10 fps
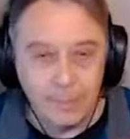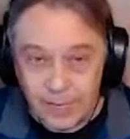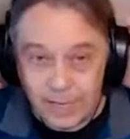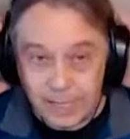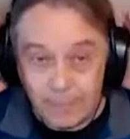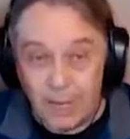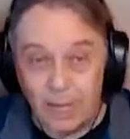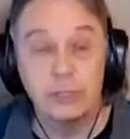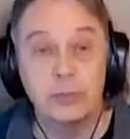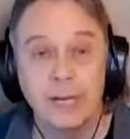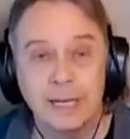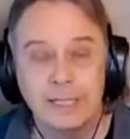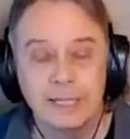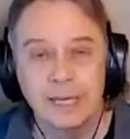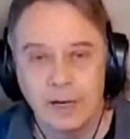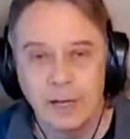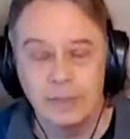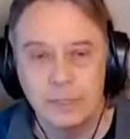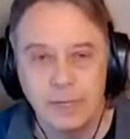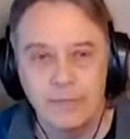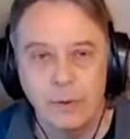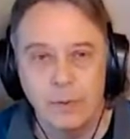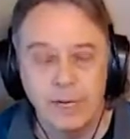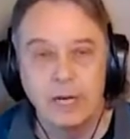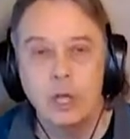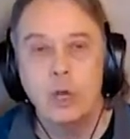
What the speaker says: thinking about strings. I got all this stuff going on.